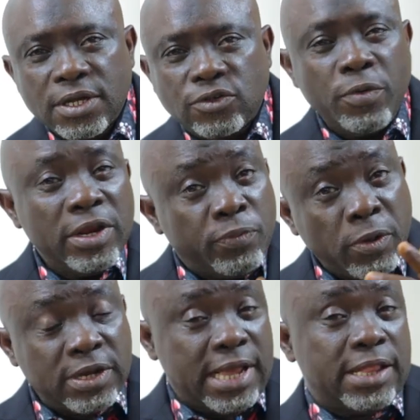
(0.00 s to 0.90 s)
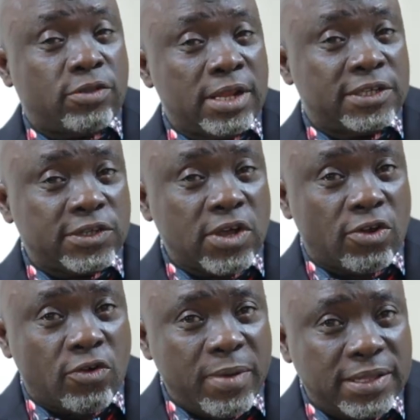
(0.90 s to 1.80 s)
So with project initiation
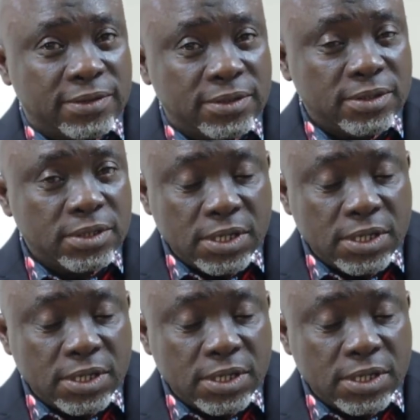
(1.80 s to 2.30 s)
documents,